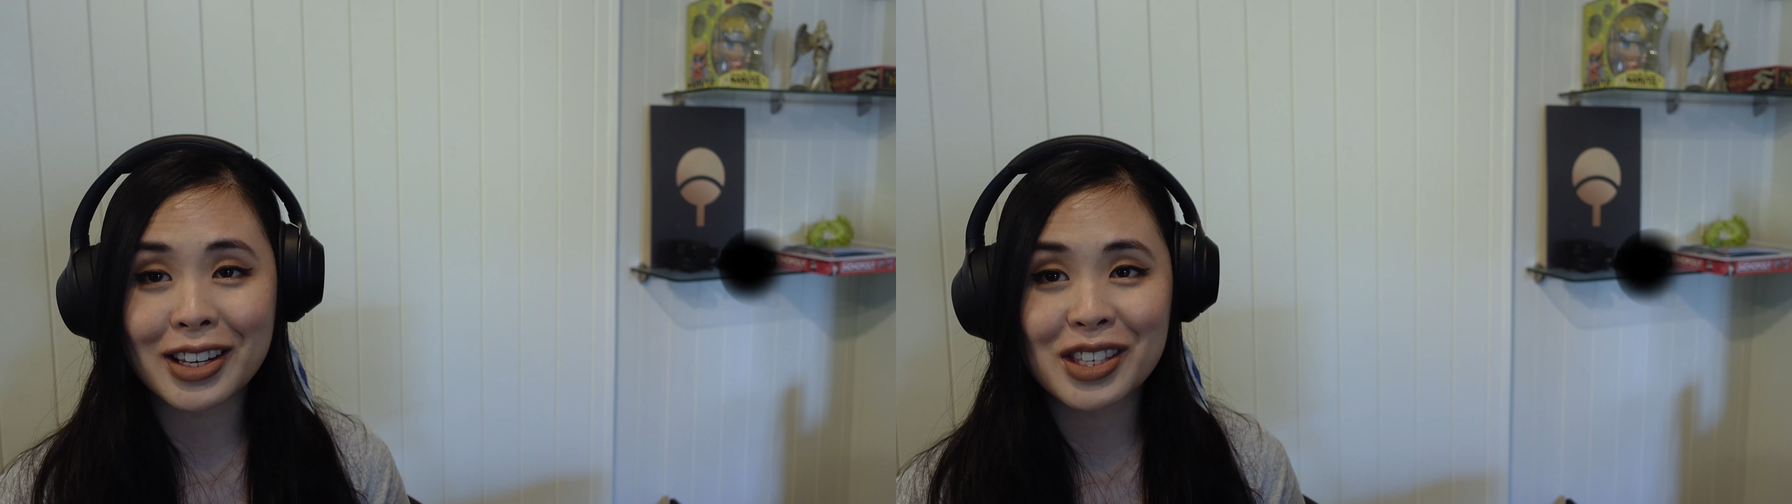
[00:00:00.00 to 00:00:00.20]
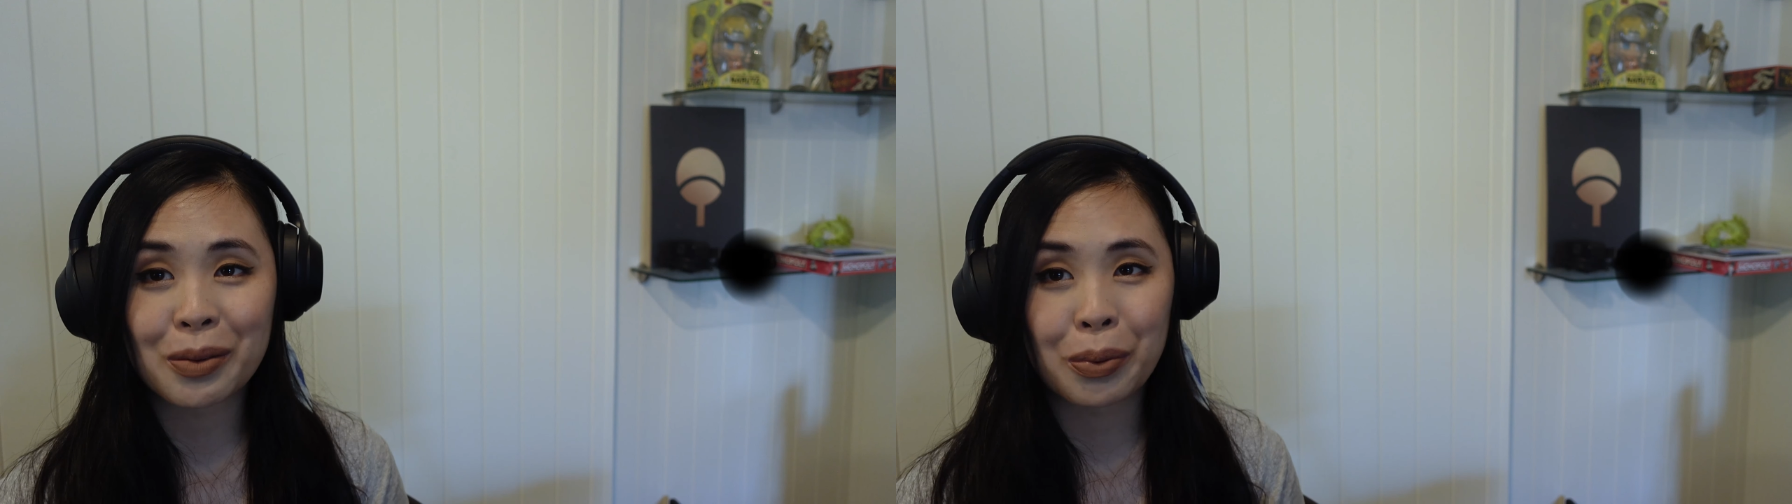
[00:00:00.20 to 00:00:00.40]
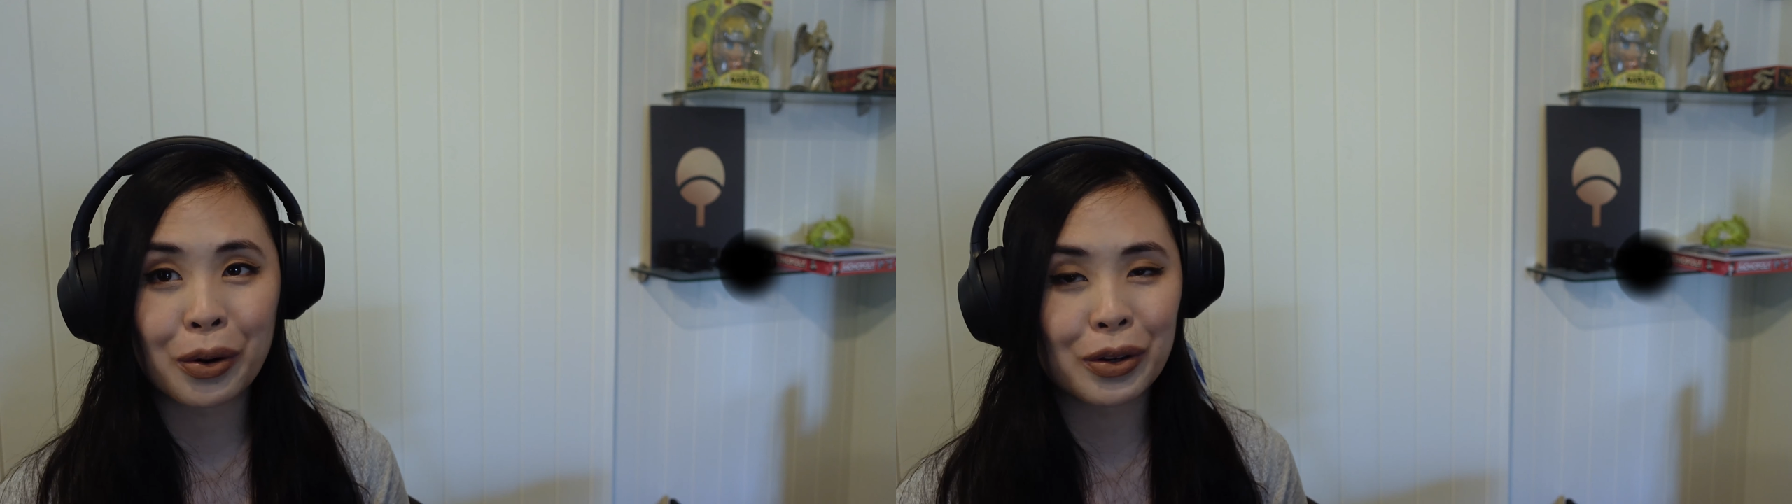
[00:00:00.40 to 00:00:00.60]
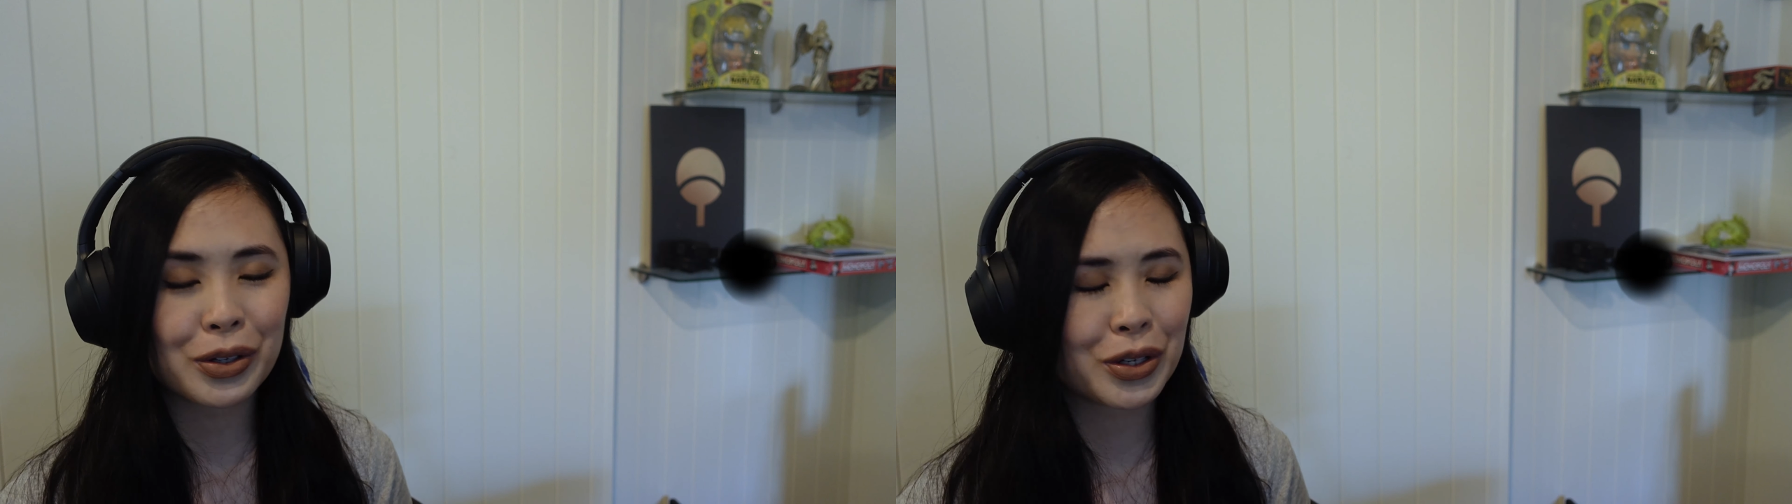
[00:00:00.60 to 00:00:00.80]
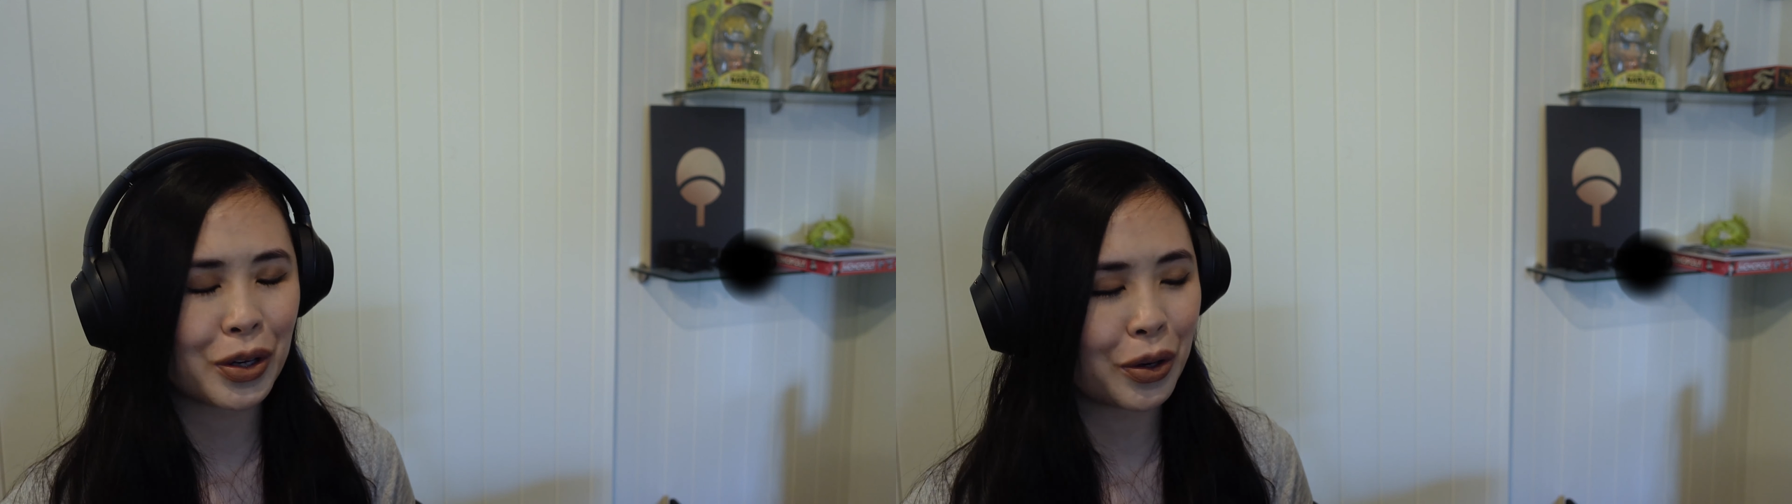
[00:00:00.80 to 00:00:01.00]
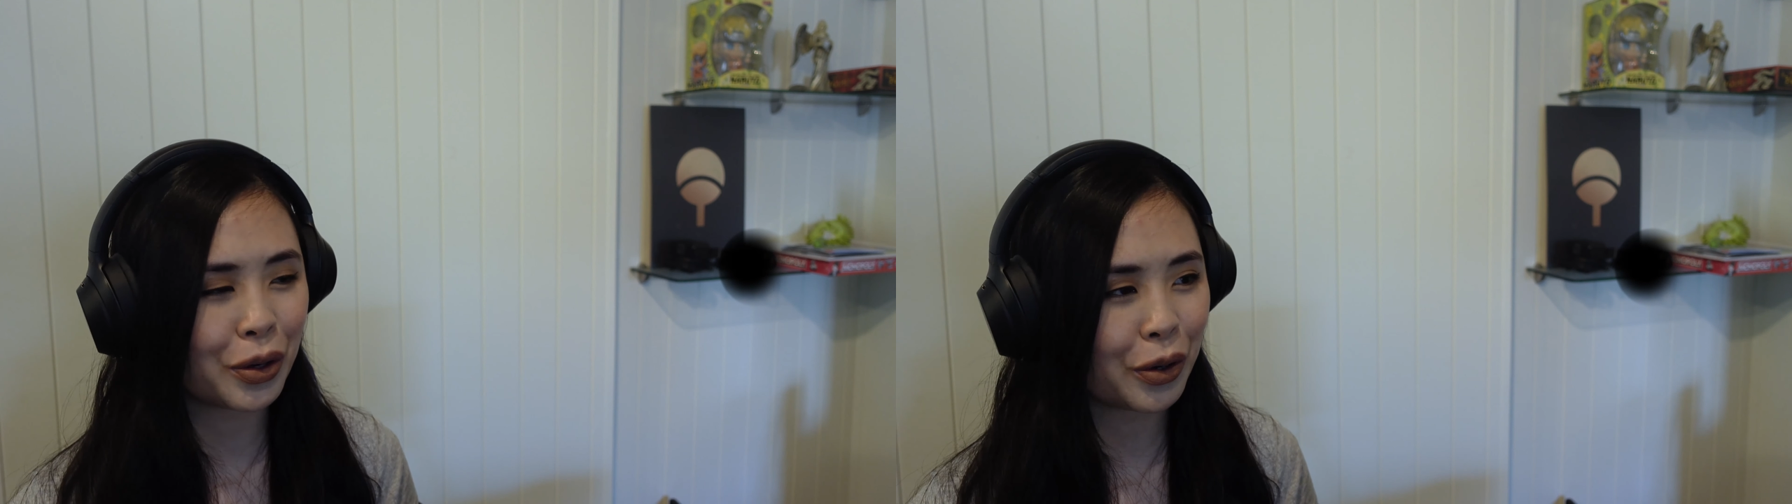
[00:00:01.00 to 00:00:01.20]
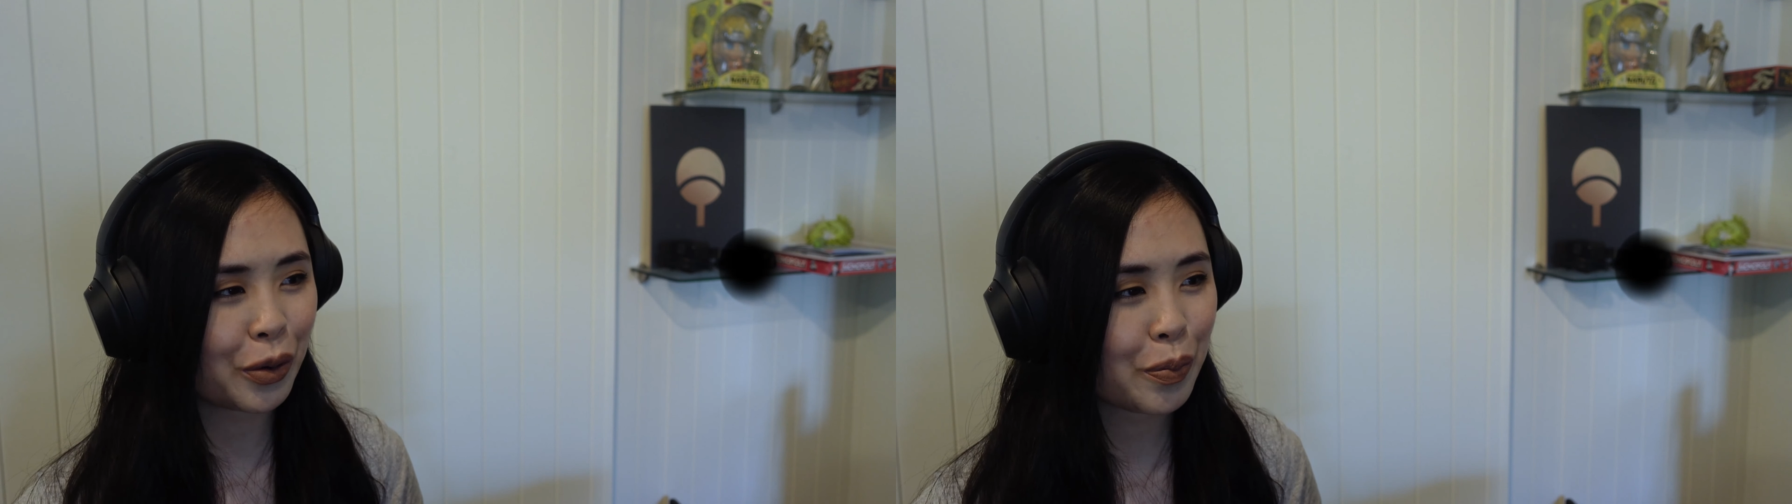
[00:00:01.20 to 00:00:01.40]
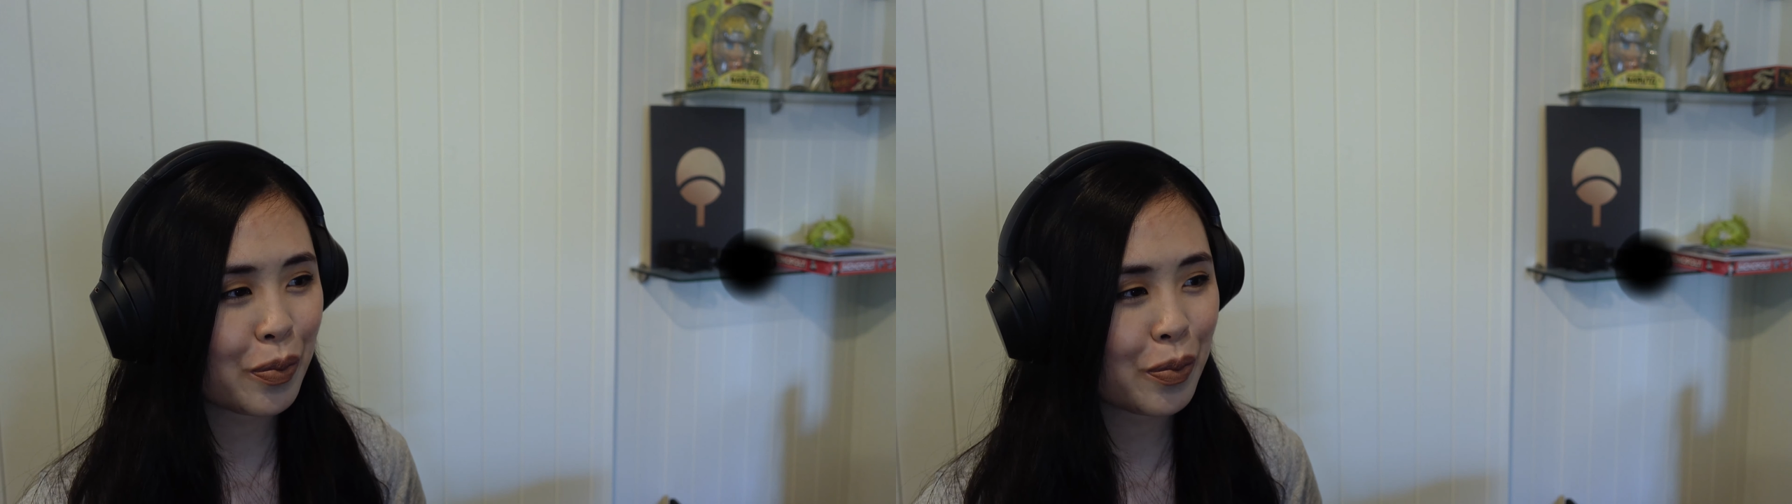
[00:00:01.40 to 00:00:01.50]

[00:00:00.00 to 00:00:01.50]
support to